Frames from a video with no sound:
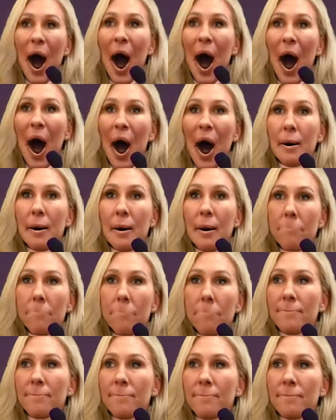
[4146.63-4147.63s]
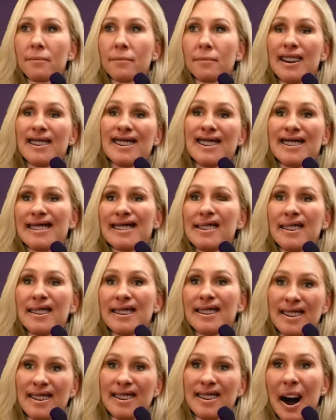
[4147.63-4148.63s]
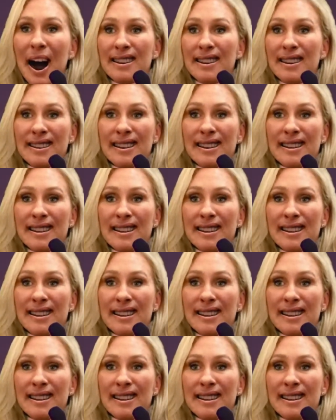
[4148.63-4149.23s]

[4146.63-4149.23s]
Um, sell t shirts?